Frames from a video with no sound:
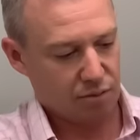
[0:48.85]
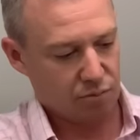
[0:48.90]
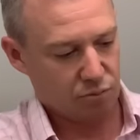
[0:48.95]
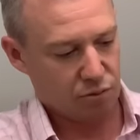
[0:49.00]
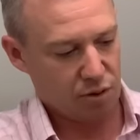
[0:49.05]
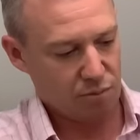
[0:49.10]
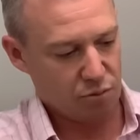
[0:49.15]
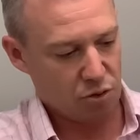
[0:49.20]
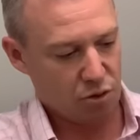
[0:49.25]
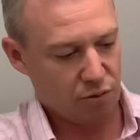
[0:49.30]

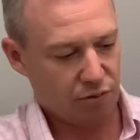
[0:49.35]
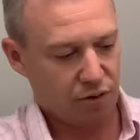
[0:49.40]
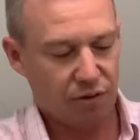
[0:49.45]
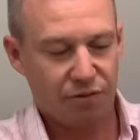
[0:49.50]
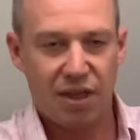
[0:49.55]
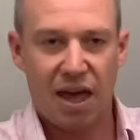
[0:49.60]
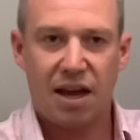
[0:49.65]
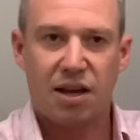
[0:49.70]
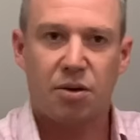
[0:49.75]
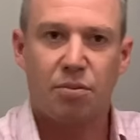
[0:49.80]
removal of
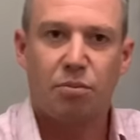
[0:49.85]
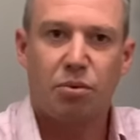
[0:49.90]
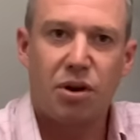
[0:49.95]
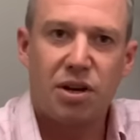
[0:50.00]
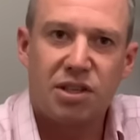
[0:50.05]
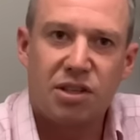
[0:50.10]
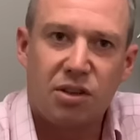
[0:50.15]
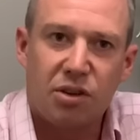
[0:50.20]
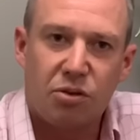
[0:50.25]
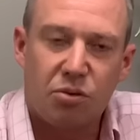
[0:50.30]
that
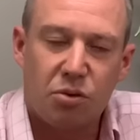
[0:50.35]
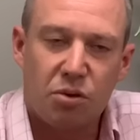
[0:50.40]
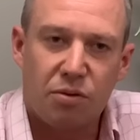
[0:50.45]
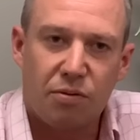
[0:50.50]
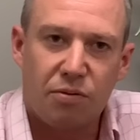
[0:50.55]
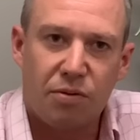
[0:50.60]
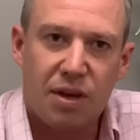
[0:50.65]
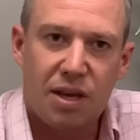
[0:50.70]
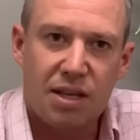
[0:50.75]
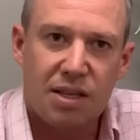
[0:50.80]
compression through the
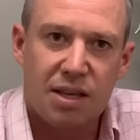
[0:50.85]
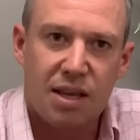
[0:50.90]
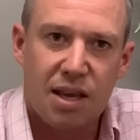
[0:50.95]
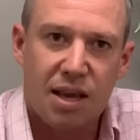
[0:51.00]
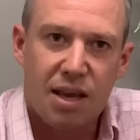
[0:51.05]
feet,